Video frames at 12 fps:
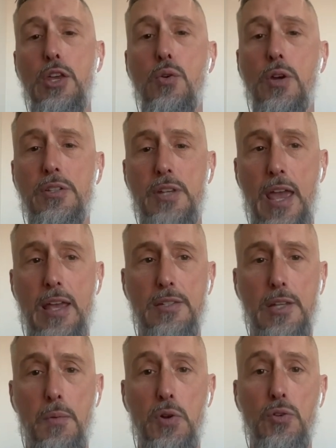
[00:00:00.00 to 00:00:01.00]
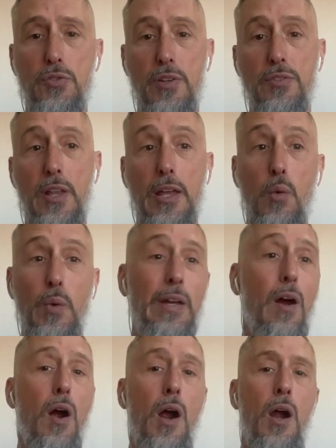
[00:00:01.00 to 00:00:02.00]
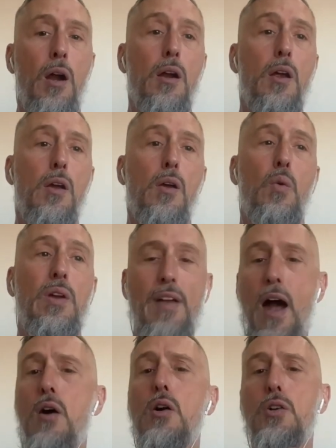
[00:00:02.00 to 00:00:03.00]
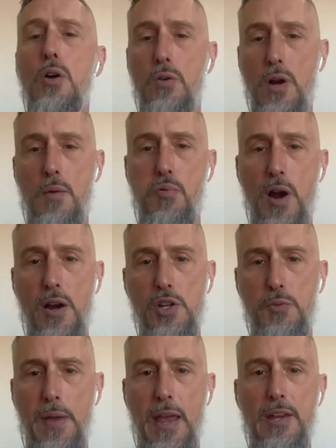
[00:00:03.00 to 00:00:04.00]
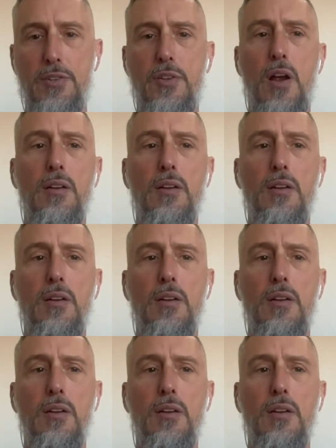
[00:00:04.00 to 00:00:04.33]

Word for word: you can take someone who says like we are we've outgrown our prior space.